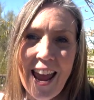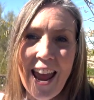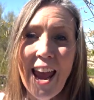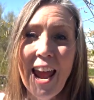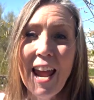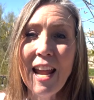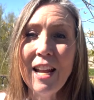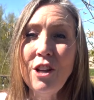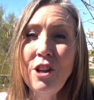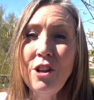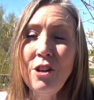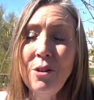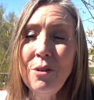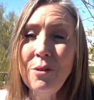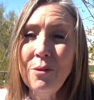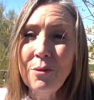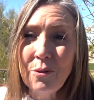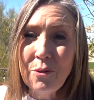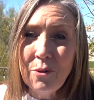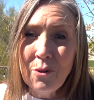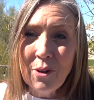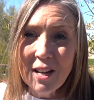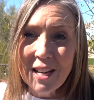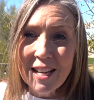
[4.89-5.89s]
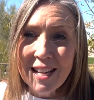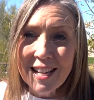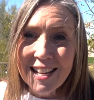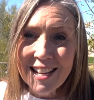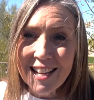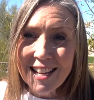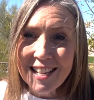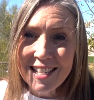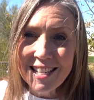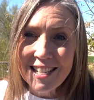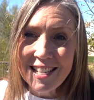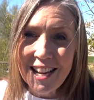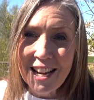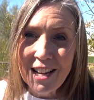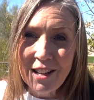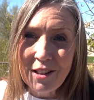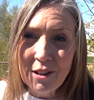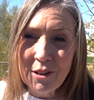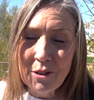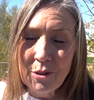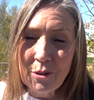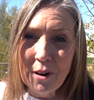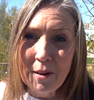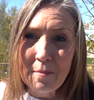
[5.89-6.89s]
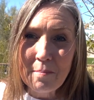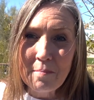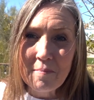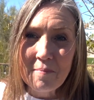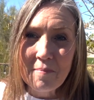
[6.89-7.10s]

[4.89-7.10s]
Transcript: and you get to take the trip?